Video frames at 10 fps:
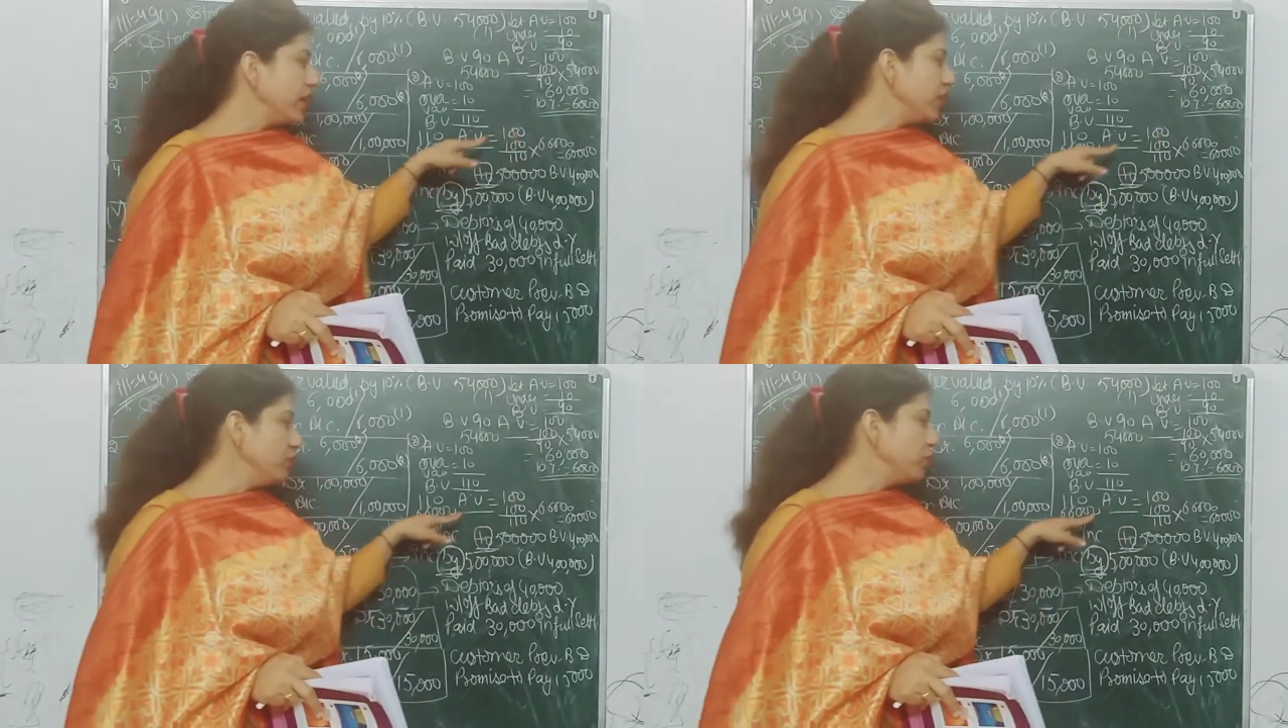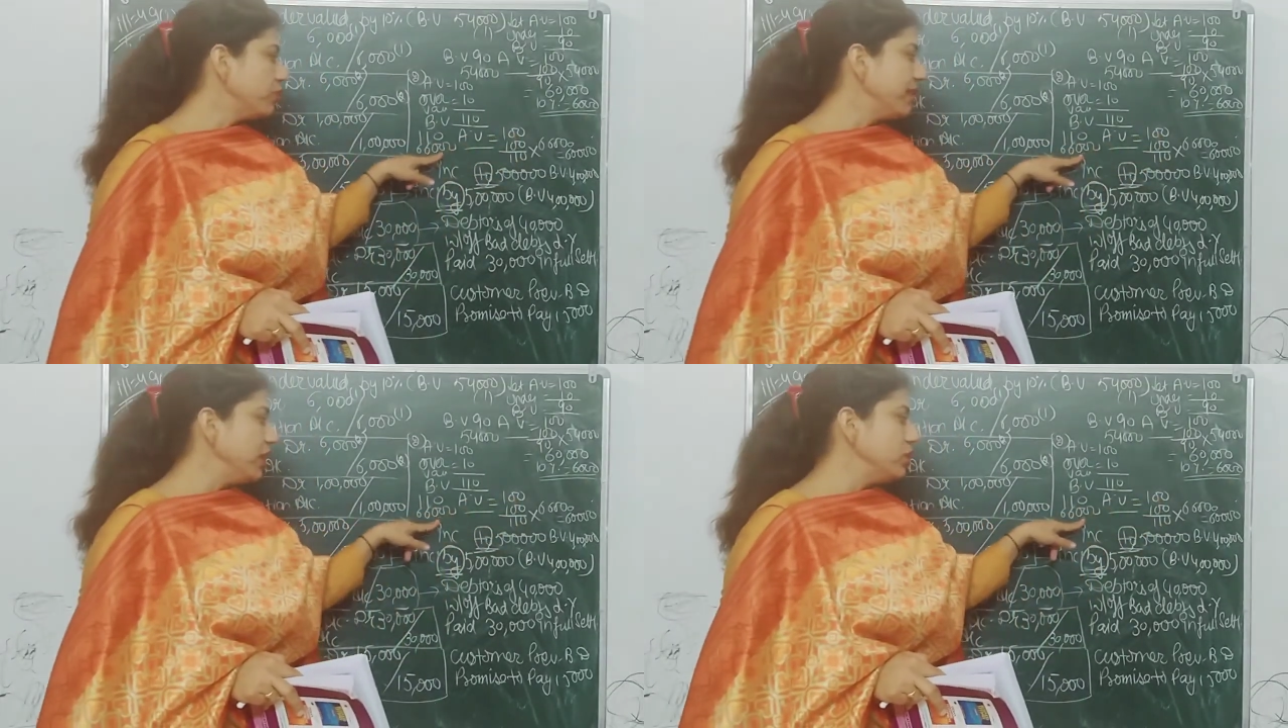If book
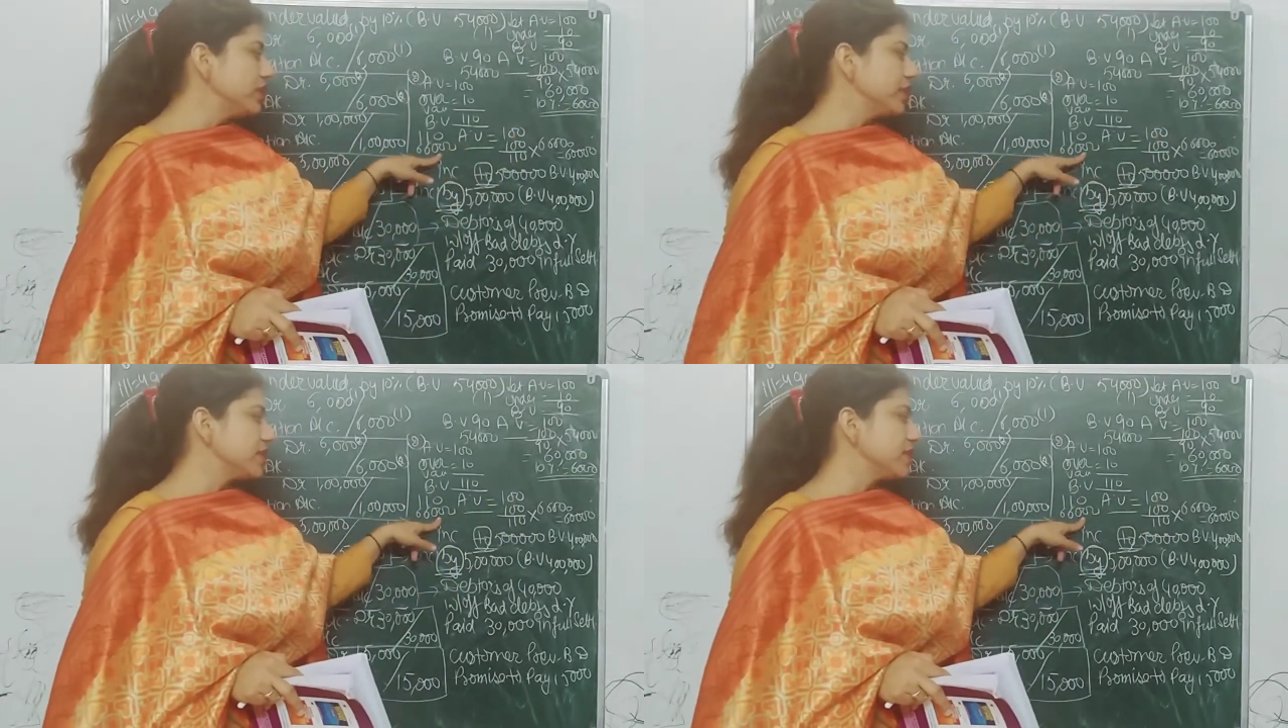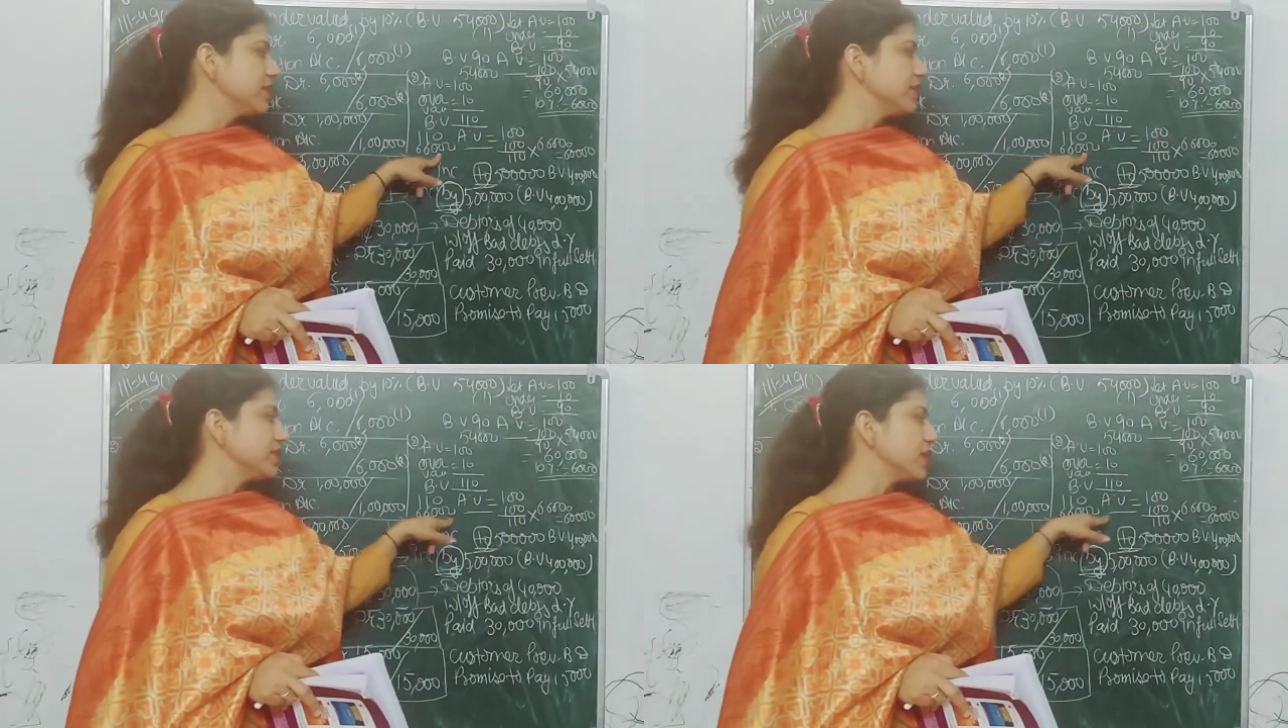value is
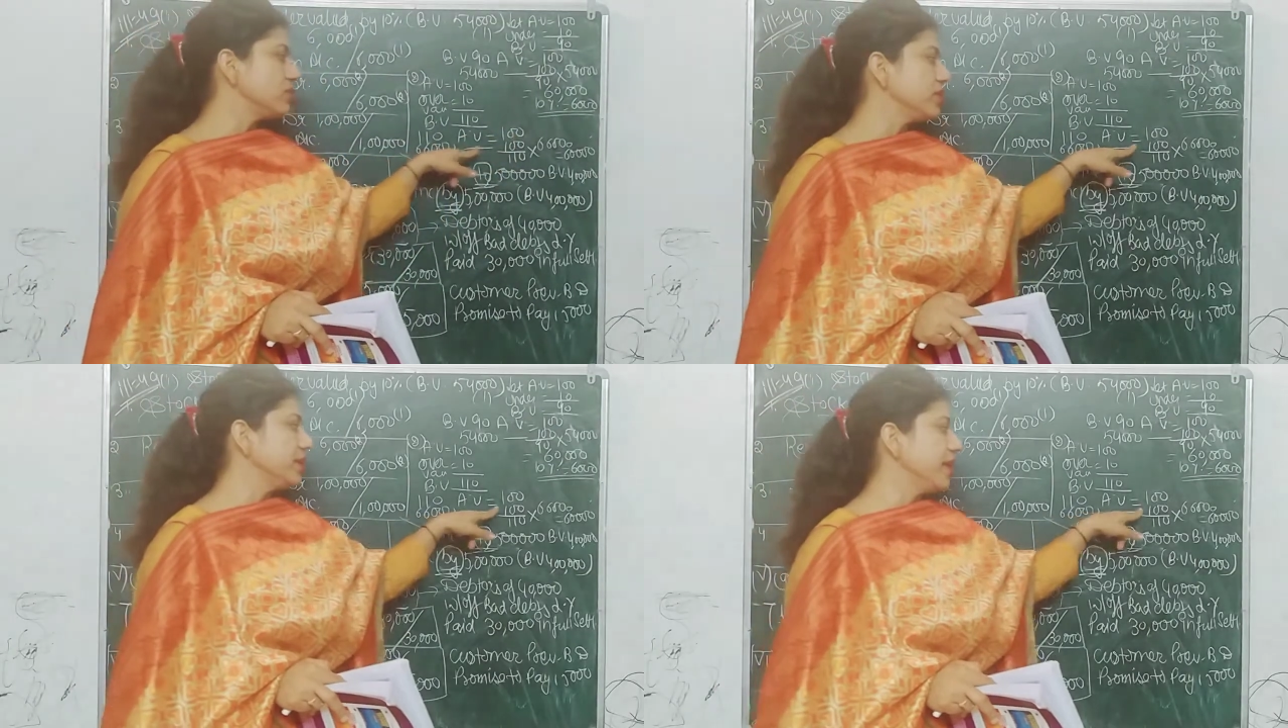66,000,